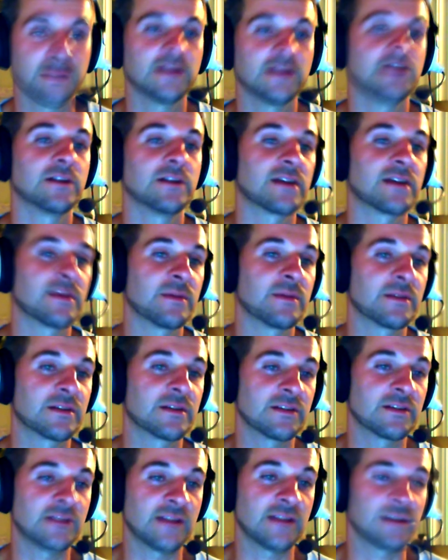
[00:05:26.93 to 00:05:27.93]
Okay, but
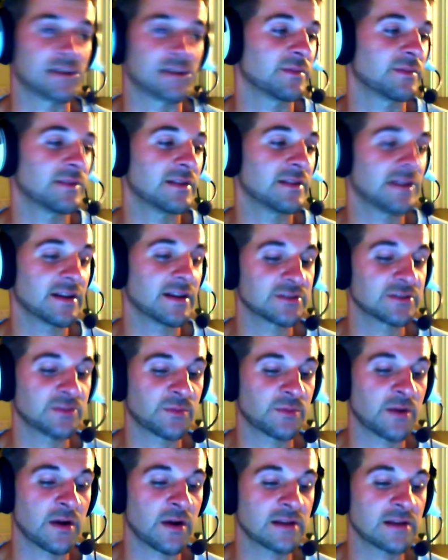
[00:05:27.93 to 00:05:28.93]
could, that could be the extra
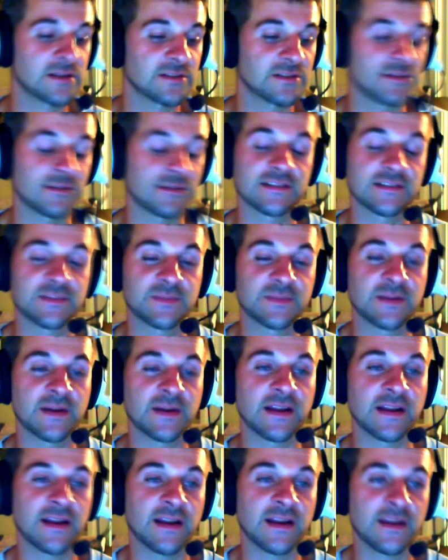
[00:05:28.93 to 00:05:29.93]
price. You don't have to spend
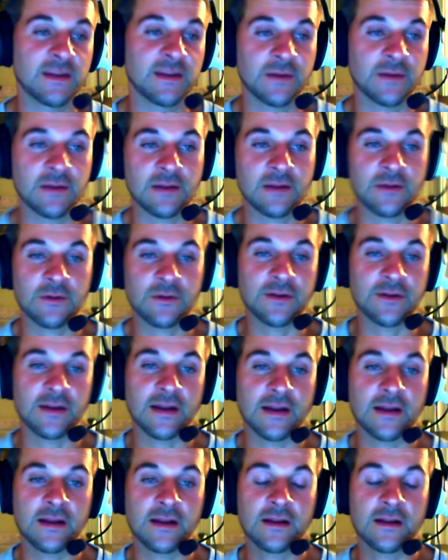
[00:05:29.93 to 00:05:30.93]
any money when you get
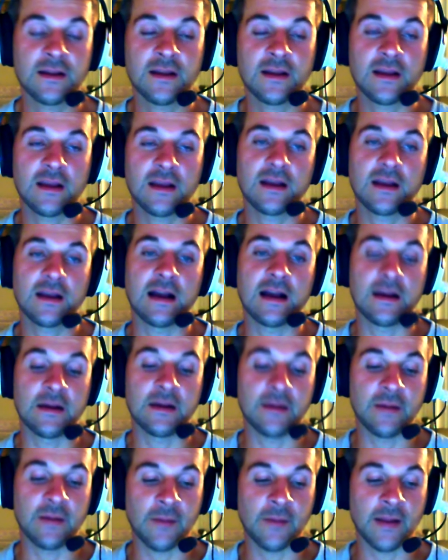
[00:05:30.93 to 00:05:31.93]
it. Um,
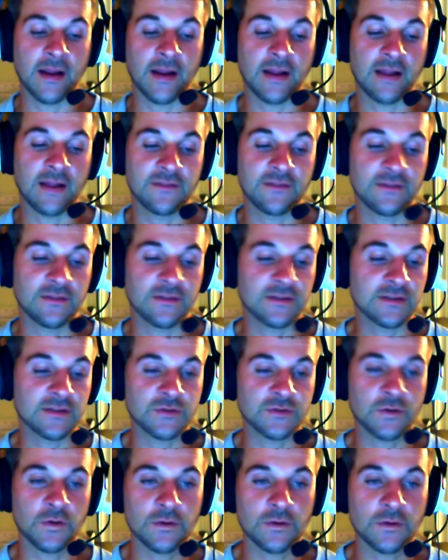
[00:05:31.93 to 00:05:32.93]
I might have the
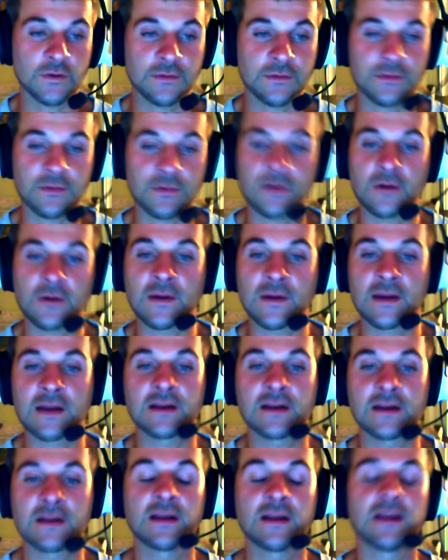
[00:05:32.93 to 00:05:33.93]
controller to throw in.